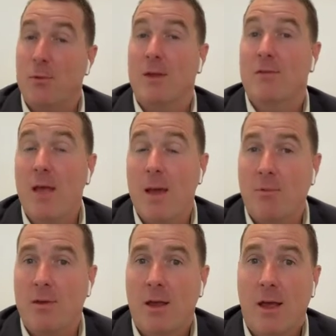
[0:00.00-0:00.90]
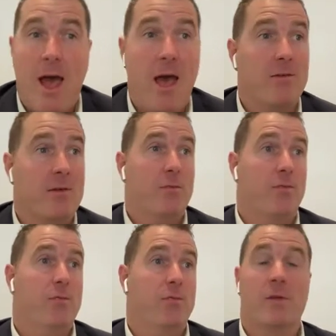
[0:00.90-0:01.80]
to accept as if
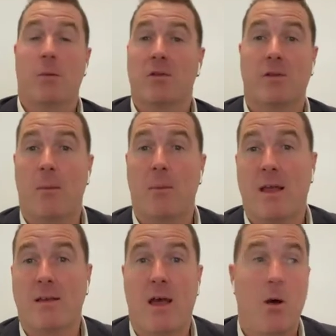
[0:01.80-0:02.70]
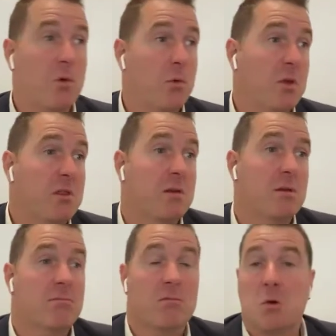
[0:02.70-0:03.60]
someone's coming in to help you with
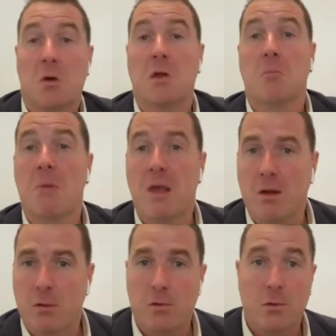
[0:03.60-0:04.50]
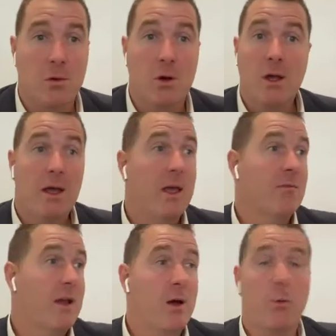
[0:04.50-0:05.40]
you cooking your meals, or
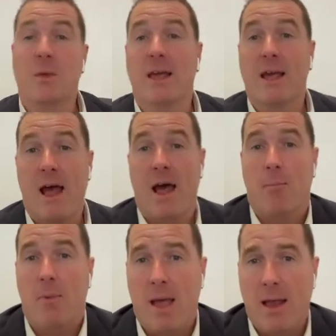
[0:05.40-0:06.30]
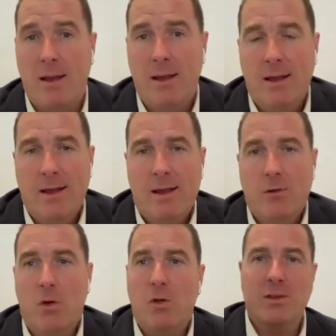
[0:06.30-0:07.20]
even to help you get out of bed.
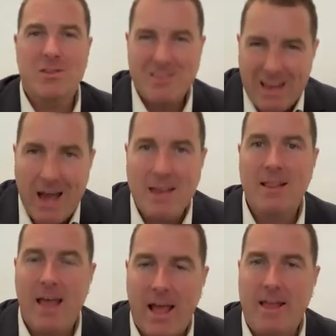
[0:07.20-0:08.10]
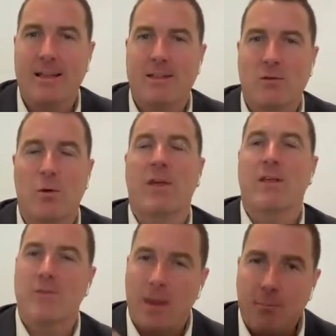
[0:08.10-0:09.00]
So starting that sort of
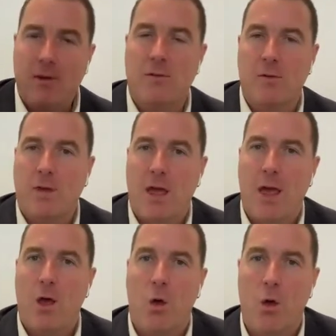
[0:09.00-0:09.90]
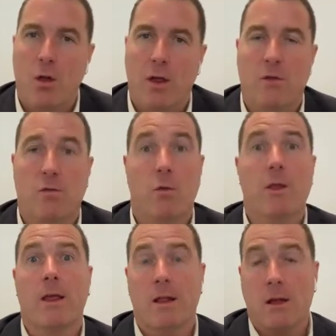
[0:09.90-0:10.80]
acceptance of care early is
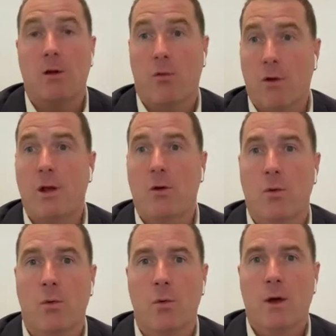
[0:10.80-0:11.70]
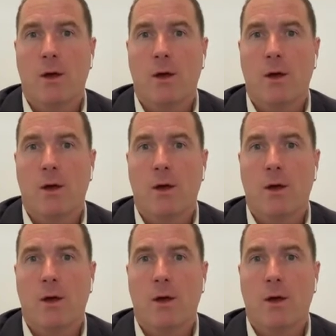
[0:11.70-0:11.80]
really critical